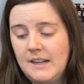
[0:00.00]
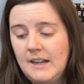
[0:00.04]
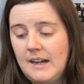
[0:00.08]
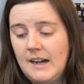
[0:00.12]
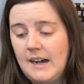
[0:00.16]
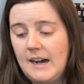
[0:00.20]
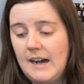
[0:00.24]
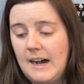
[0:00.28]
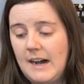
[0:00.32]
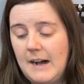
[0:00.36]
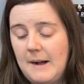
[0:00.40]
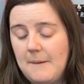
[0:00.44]

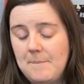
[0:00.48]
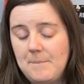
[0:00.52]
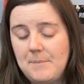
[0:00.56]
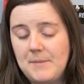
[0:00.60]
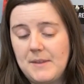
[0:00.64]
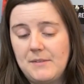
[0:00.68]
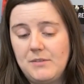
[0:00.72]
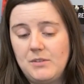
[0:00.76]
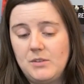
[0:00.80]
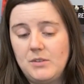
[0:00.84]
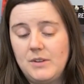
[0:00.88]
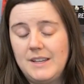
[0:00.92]
If
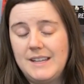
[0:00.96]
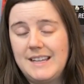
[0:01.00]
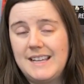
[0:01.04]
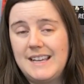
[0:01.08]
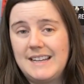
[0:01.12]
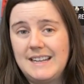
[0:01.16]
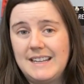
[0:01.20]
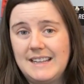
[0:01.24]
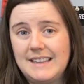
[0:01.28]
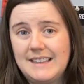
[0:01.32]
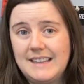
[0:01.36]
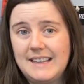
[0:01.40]
you need
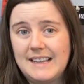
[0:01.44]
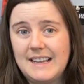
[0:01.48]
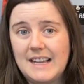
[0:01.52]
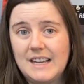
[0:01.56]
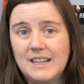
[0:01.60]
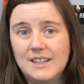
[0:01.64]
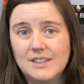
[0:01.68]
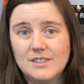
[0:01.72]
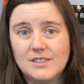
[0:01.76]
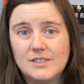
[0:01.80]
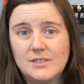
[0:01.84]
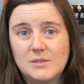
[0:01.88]
anything
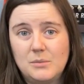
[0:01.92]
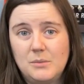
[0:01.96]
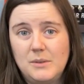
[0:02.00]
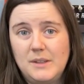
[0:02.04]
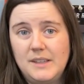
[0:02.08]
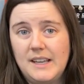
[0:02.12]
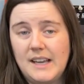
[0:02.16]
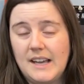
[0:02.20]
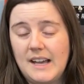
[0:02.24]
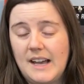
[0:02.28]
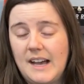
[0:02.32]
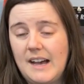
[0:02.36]
else, we
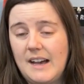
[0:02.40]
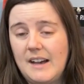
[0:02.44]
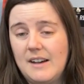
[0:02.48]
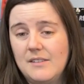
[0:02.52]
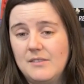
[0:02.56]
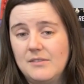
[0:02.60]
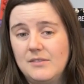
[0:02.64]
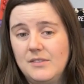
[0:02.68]
have,